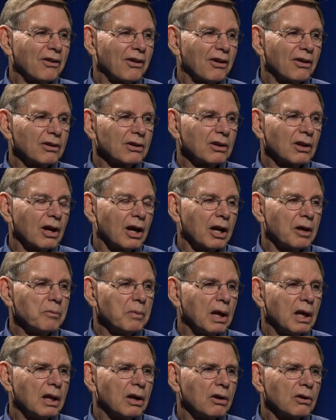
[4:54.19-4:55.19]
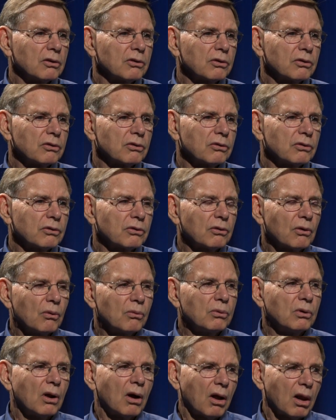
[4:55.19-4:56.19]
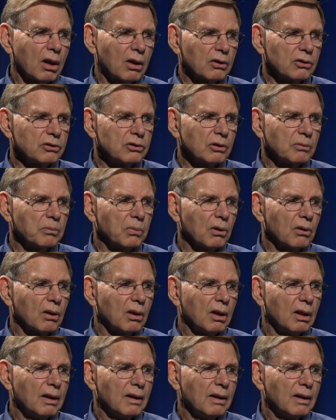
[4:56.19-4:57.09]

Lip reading: long time and are so knowledgeable.